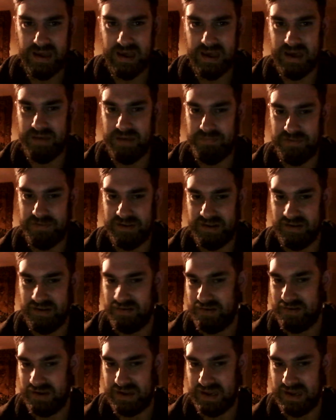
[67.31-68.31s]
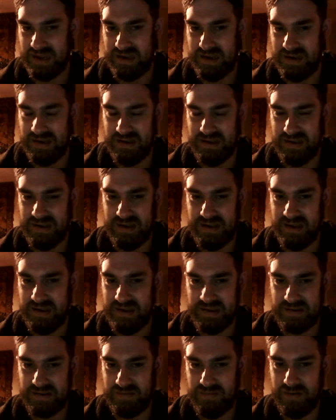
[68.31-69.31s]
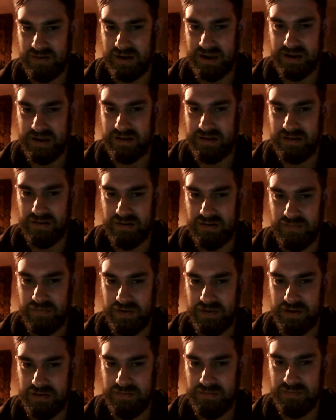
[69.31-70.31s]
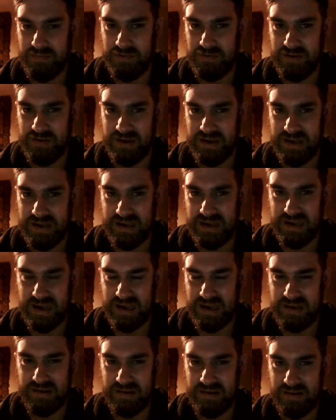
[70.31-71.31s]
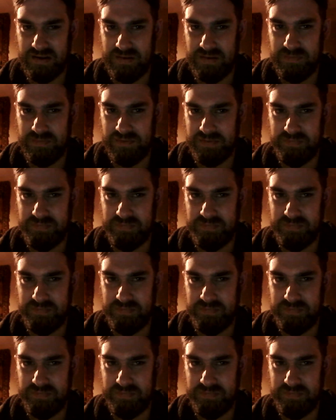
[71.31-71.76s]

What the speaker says: episode, again, there's quite a lot of humour in it at times,